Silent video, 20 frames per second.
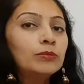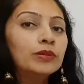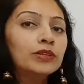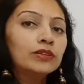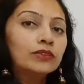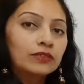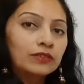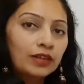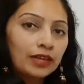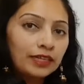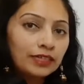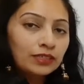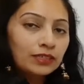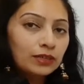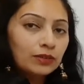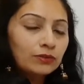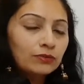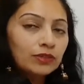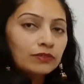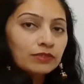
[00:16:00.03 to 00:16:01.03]
but right
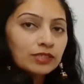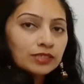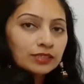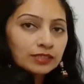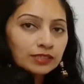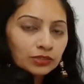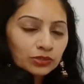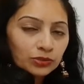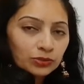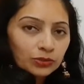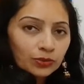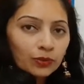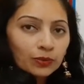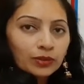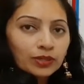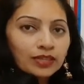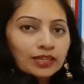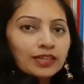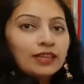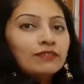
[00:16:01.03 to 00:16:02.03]
now we will stick to
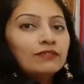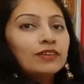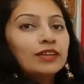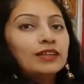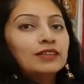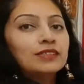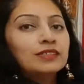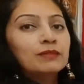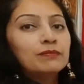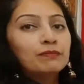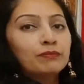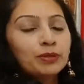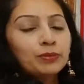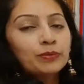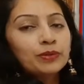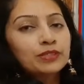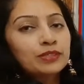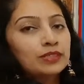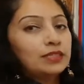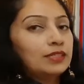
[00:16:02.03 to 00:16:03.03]
only where simple
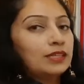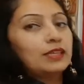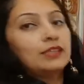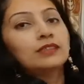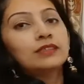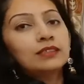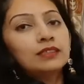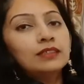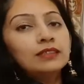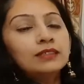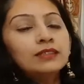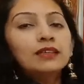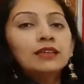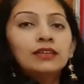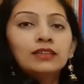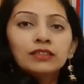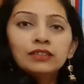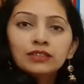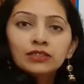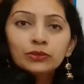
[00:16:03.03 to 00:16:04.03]
present tense is
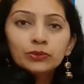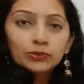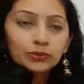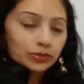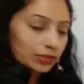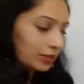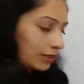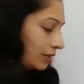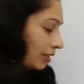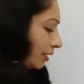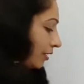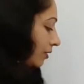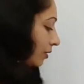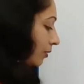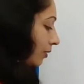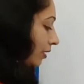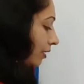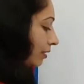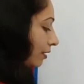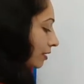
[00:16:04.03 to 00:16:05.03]
used. So
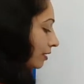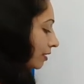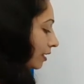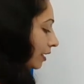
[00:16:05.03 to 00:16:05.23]
in this